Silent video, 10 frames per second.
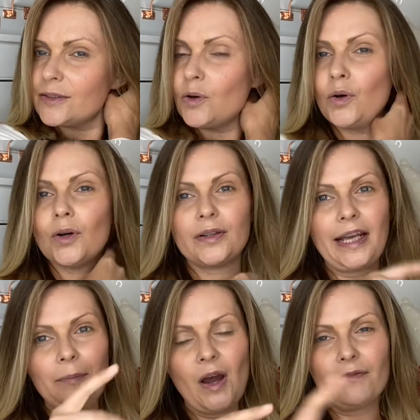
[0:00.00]
or
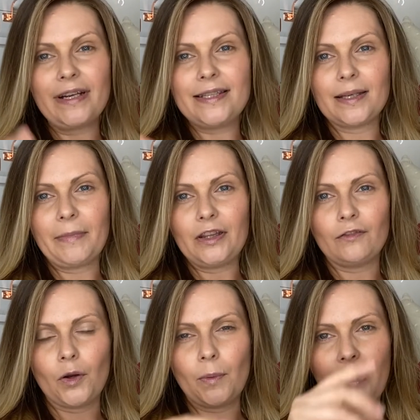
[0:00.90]
they might read something the
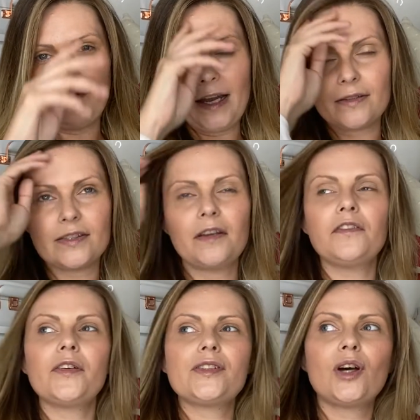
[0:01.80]
wrong way around. So
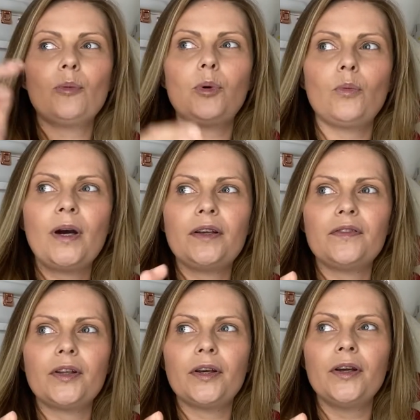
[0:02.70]
for example, one of
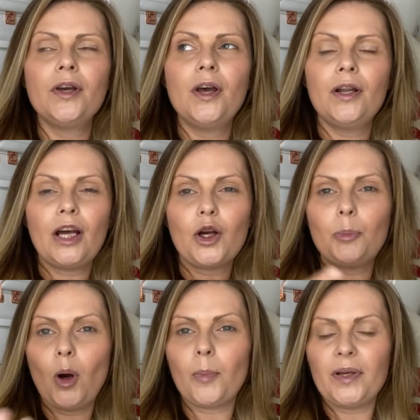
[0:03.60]
the like a
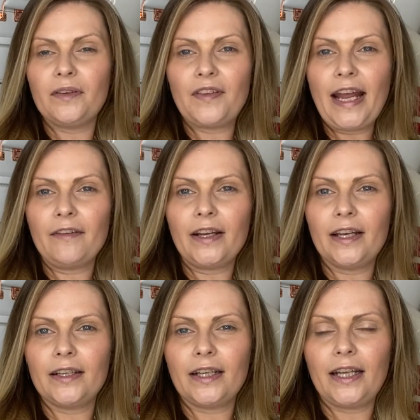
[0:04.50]
popular
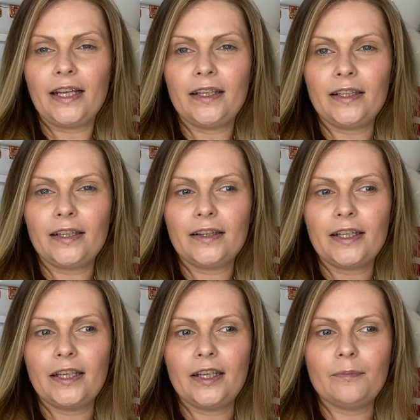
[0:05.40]
variant in
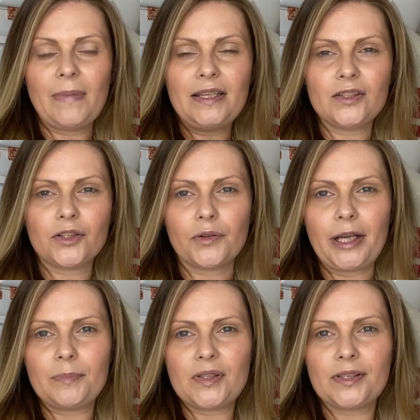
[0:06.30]
the
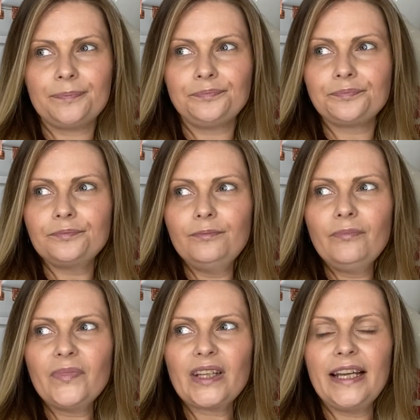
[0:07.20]
manuscripts
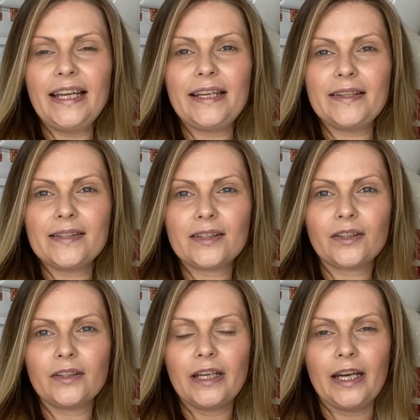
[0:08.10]
is
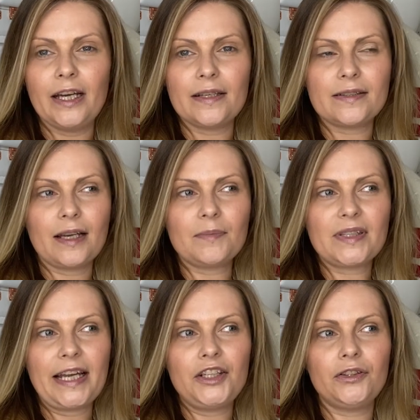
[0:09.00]
uh, some
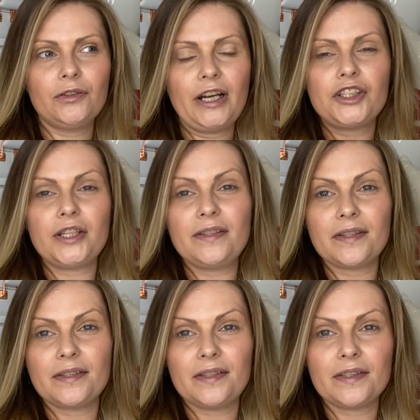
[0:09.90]
say Christ
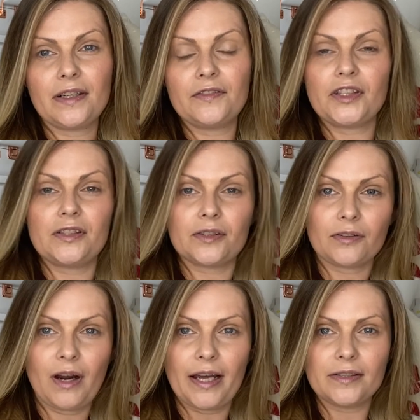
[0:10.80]
Jesus instead of Jesus
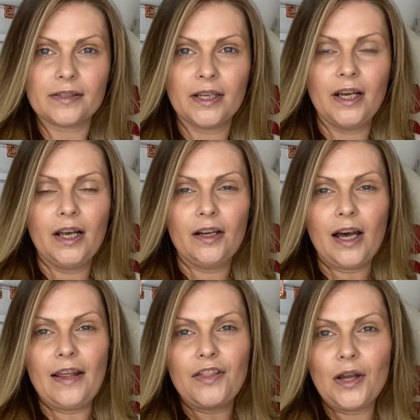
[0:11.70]
Christ,
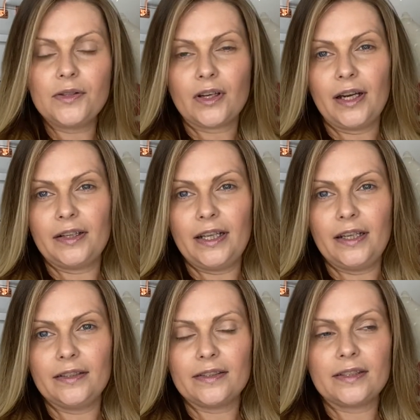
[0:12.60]
like those kind of
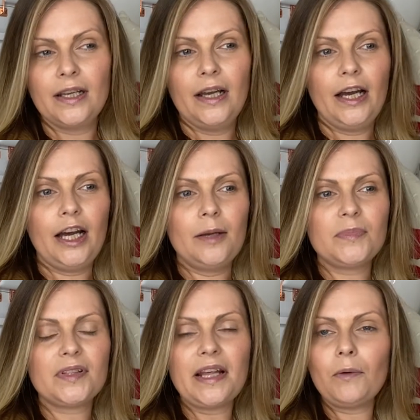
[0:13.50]
things. Um,
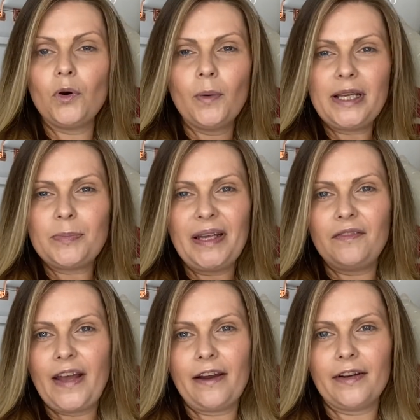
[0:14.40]
so there will always be
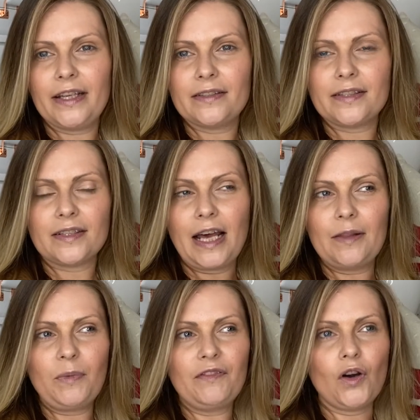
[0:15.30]
variants.
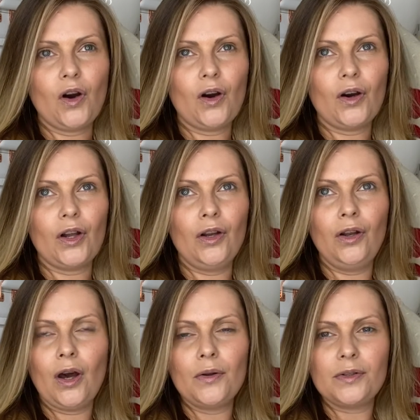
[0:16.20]
Like we've got
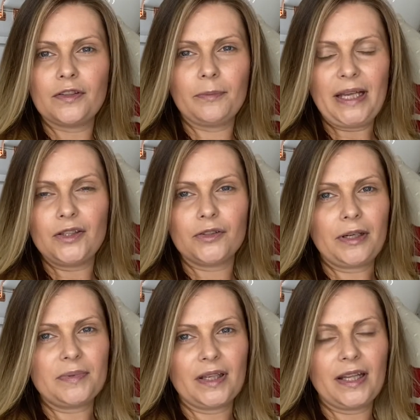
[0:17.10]
loads of
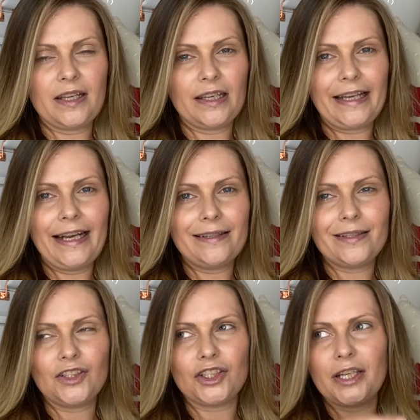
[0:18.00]
manuscripts. I think
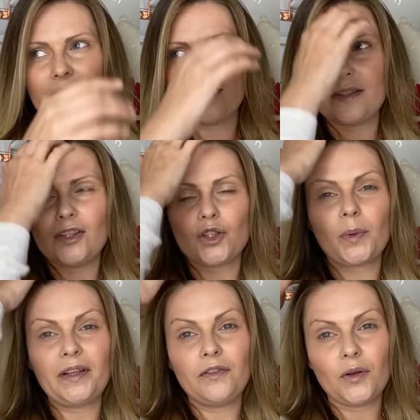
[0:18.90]
connected to Jesus, it's
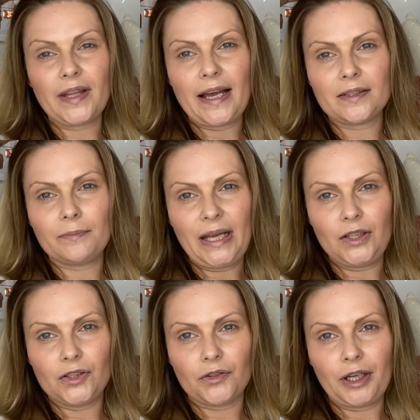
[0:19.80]
24,000
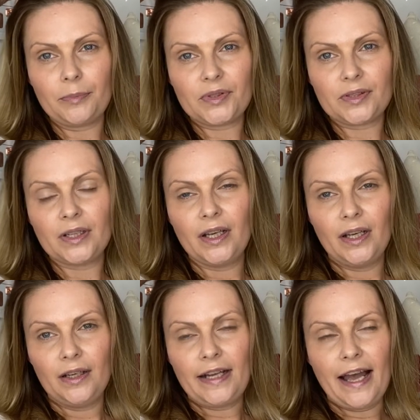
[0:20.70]
manuscripts.
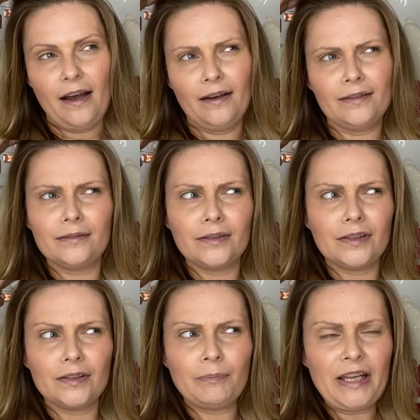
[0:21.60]
Now,
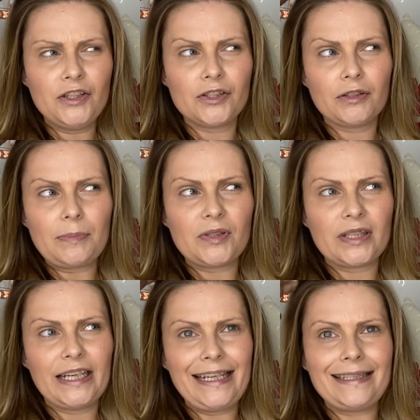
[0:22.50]
manuscripts
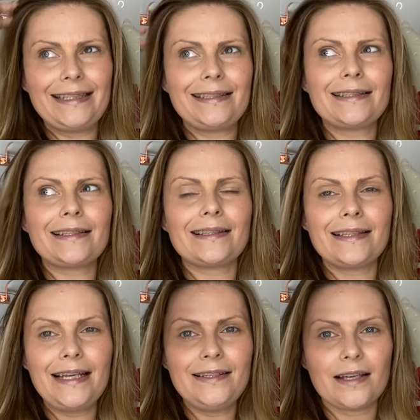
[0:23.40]
connected to
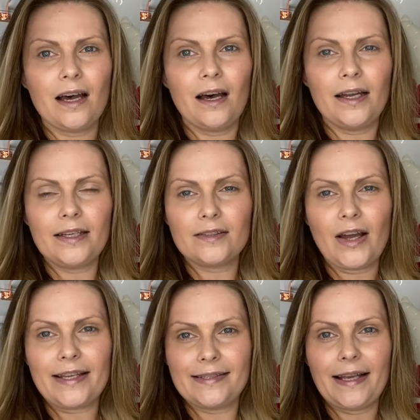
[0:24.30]
Caesar is
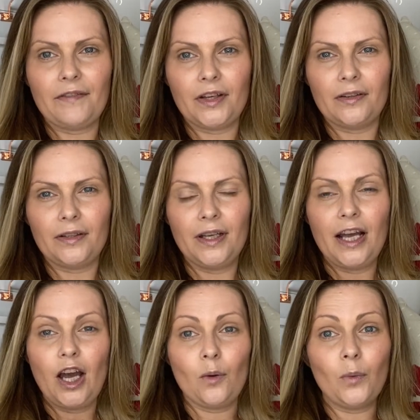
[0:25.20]
like seven,
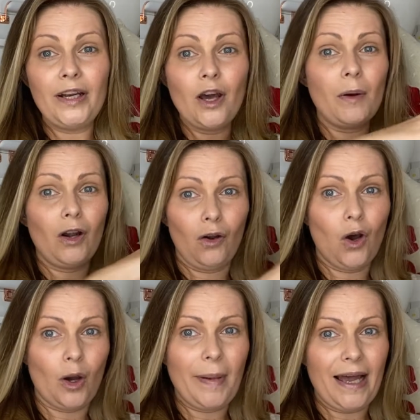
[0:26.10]
and we know a
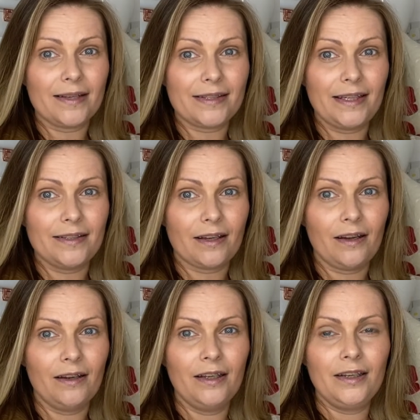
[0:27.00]
lot about
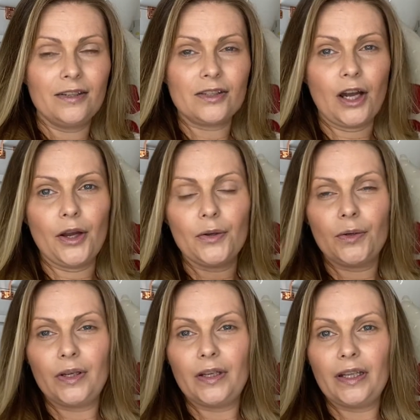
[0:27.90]
Caesar.
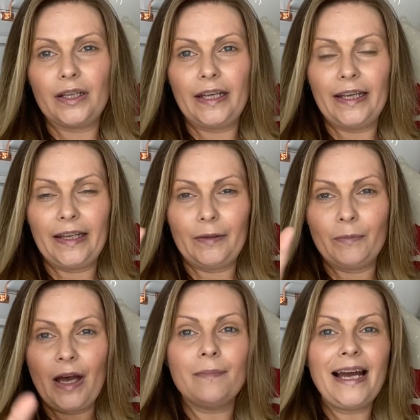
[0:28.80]
So
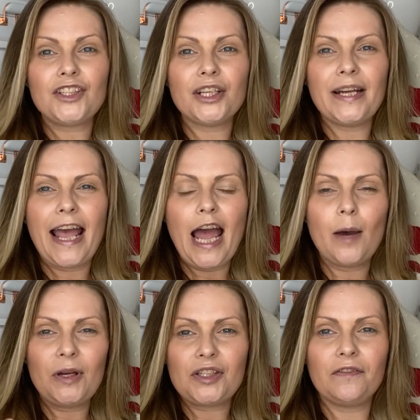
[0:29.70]
imagine how
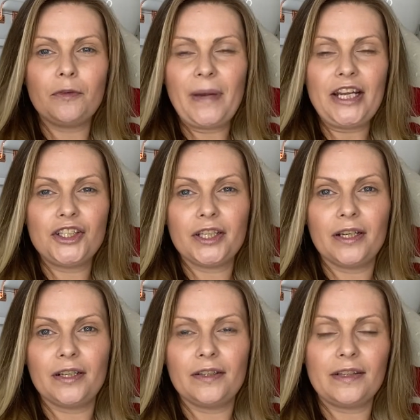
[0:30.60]
much
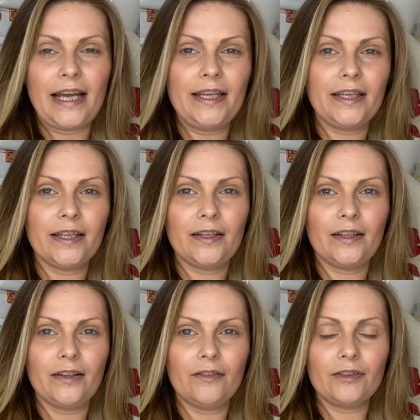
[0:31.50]
information they
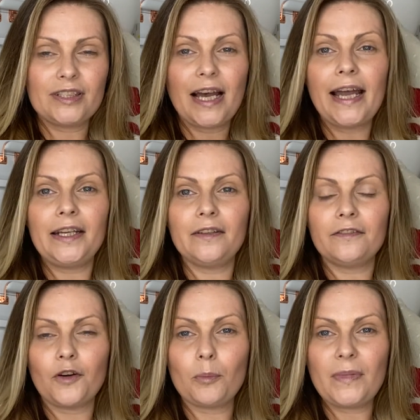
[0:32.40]
can retain
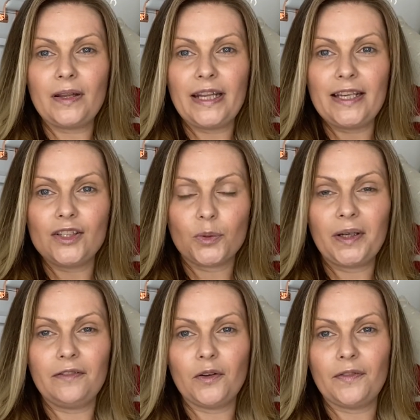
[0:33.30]
from these
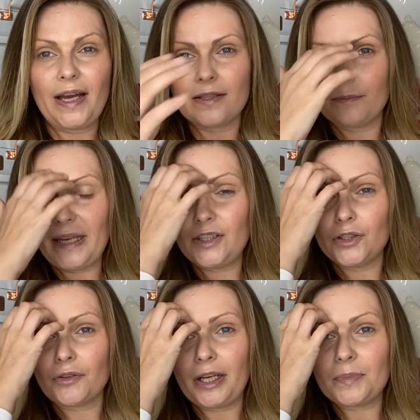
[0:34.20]
24,000
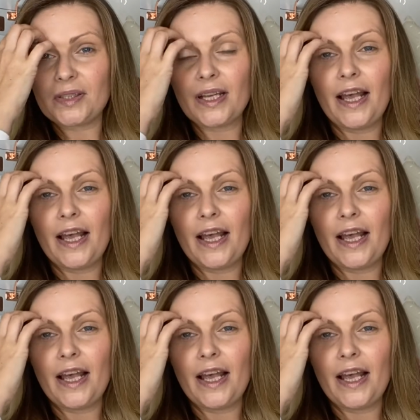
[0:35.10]
manuscripts